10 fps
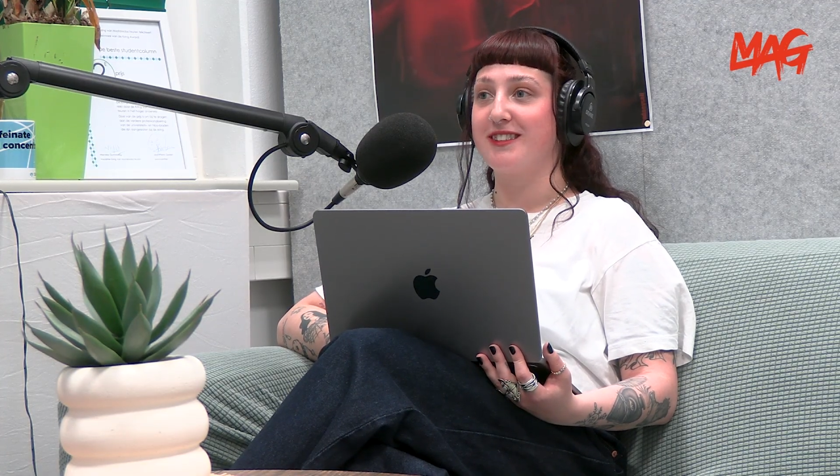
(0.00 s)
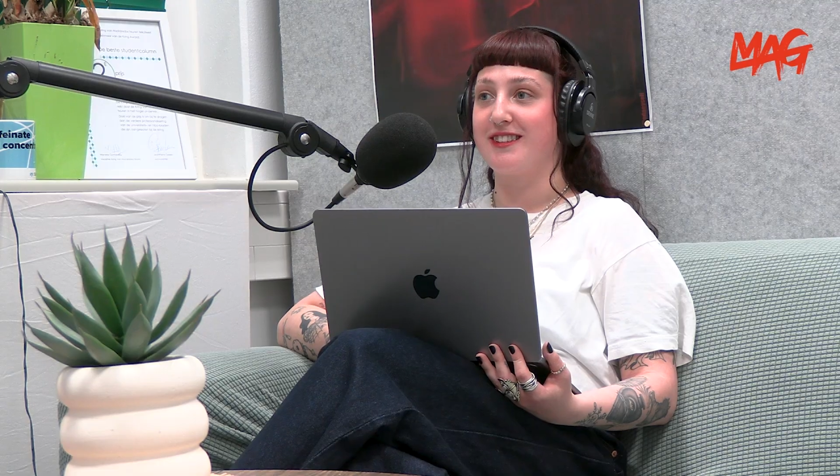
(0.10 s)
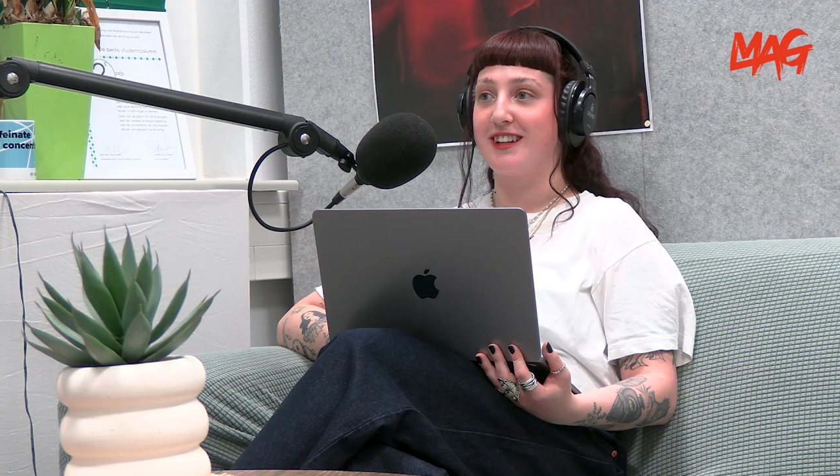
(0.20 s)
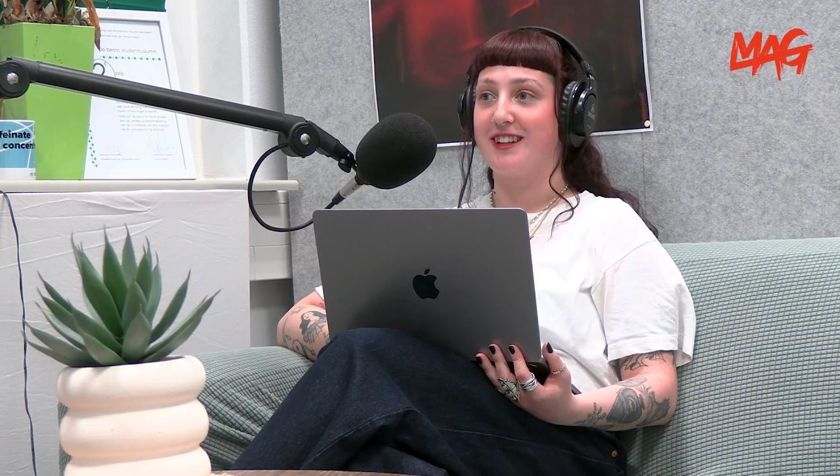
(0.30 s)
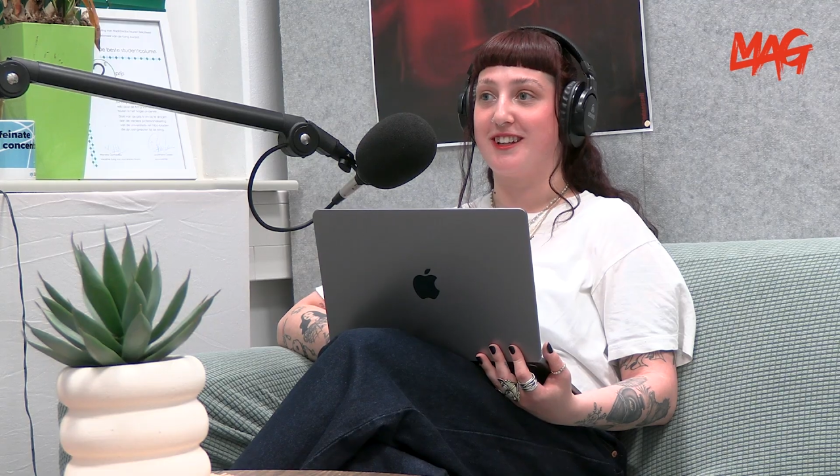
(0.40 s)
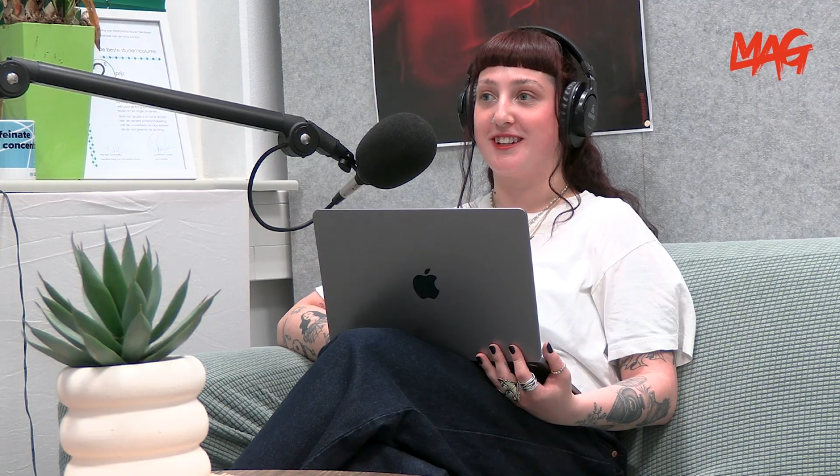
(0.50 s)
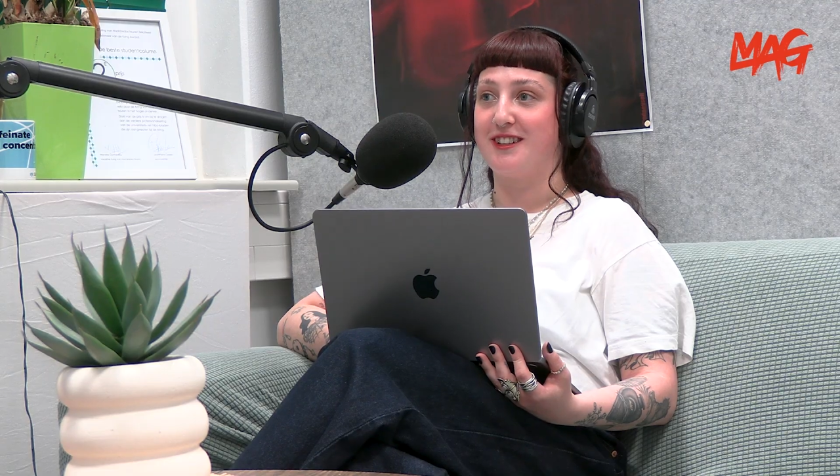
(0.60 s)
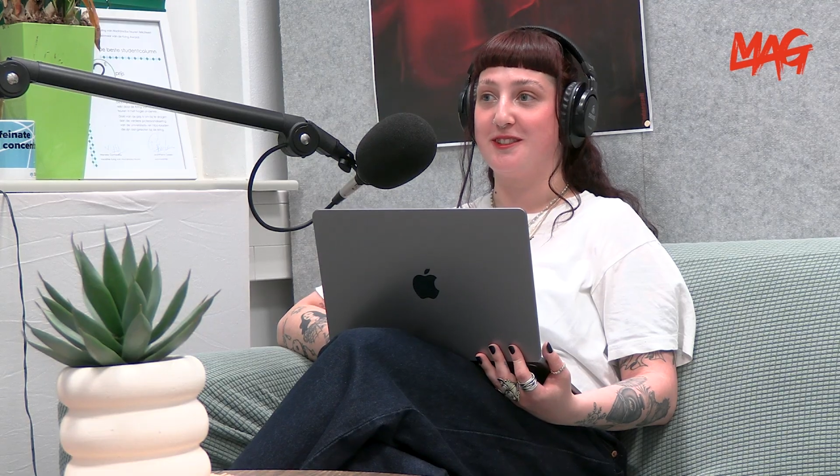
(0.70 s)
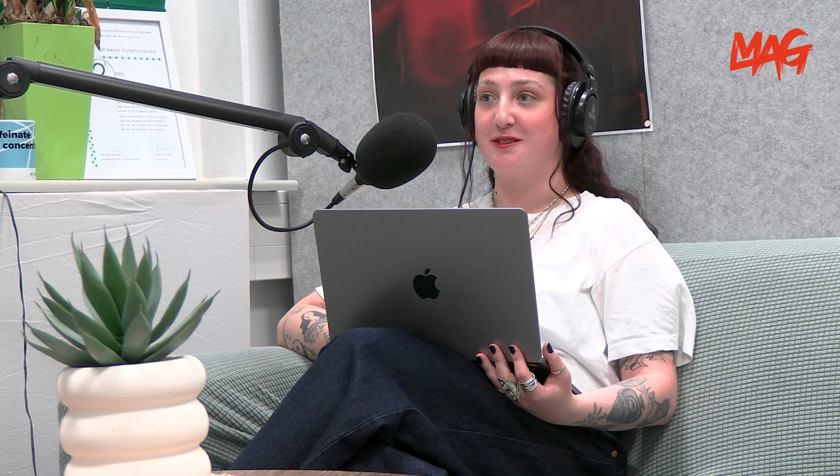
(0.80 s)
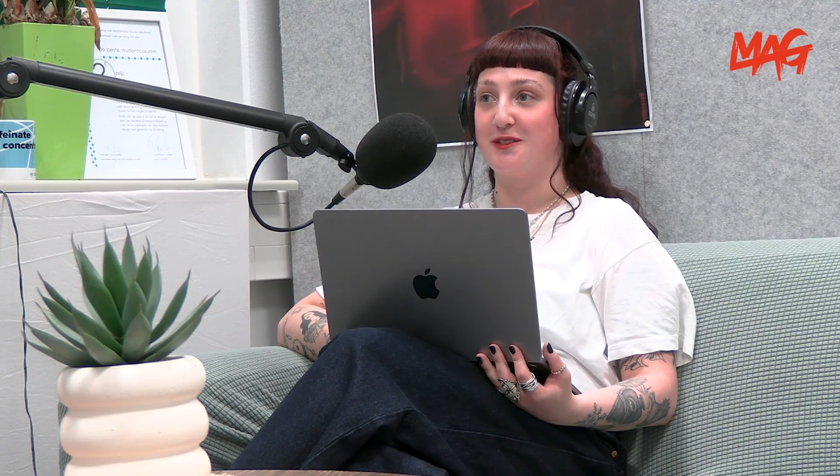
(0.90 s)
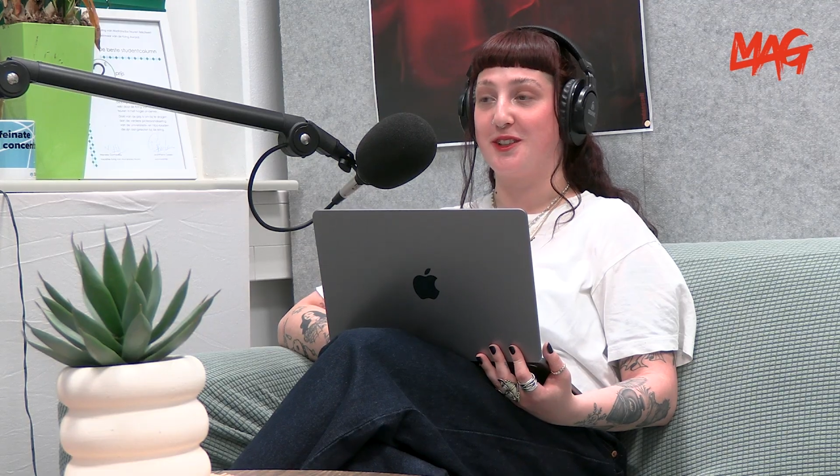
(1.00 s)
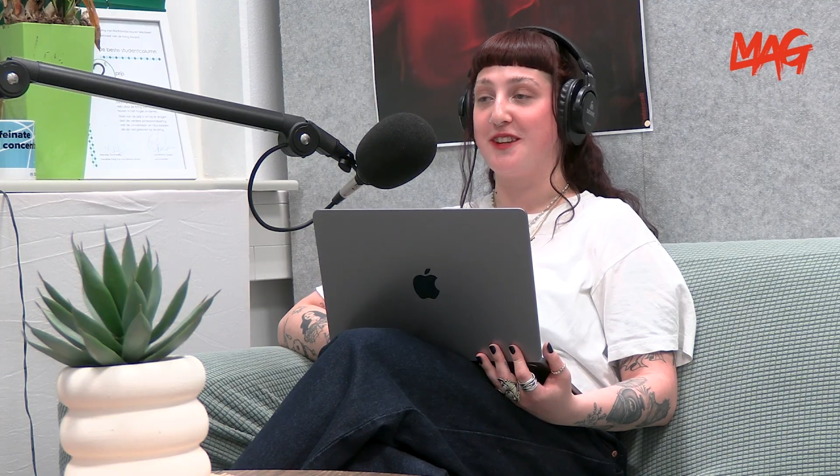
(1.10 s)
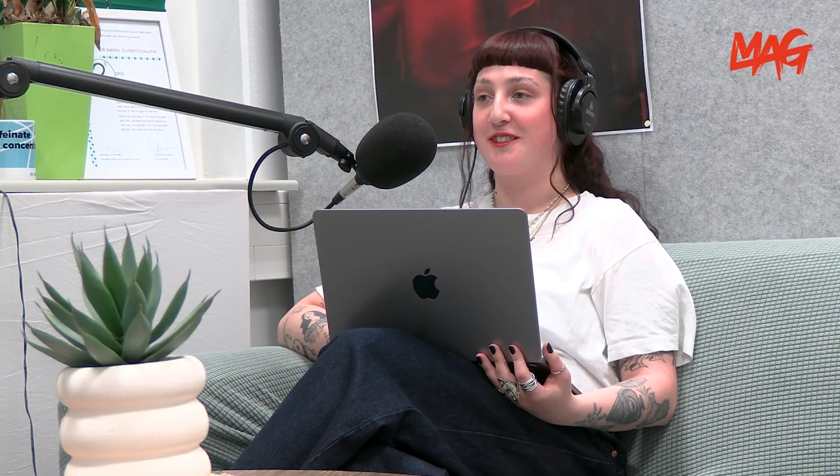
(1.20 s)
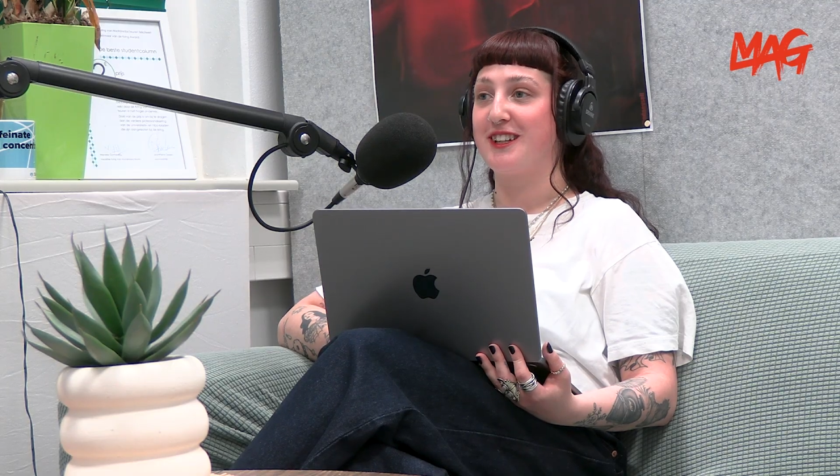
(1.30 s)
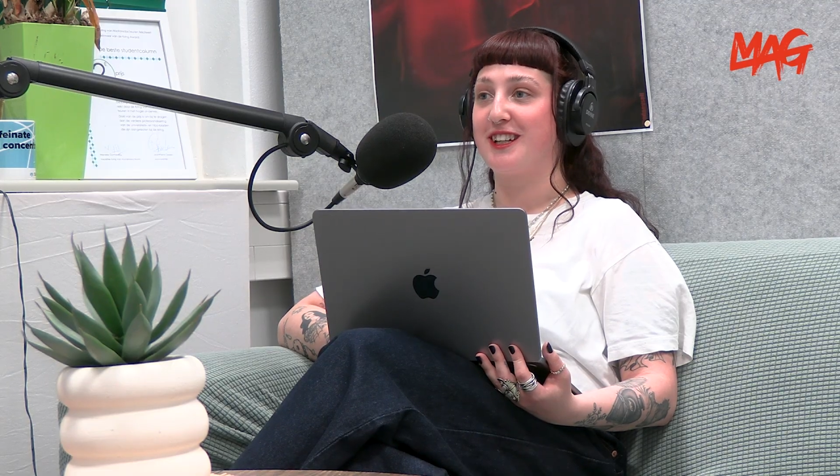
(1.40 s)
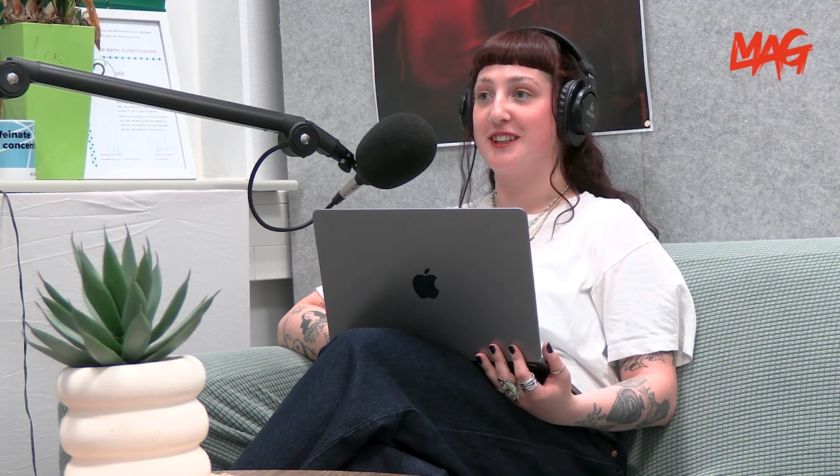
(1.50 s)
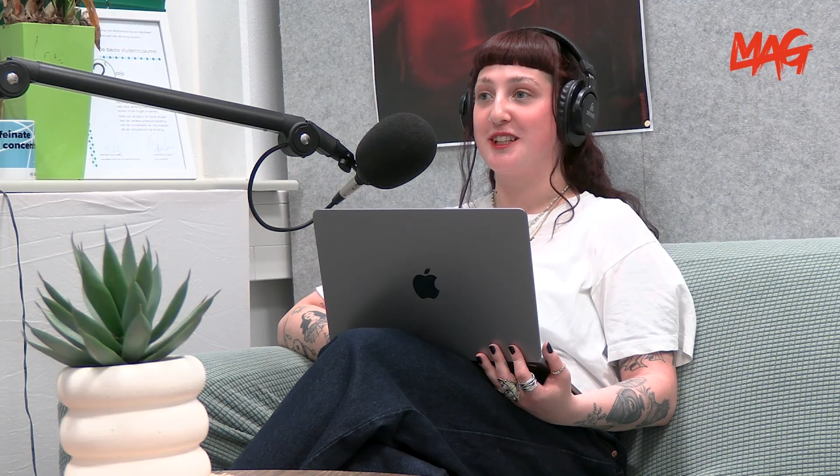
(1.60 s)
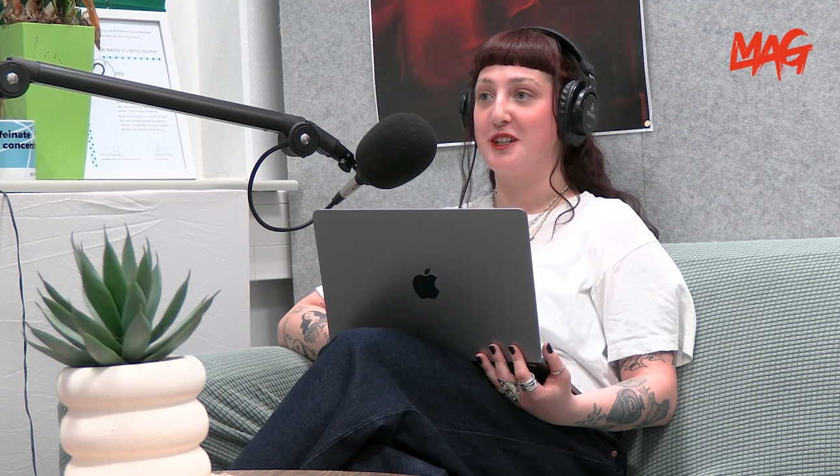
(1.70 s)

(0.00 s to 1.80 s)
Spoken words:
Still a forensic and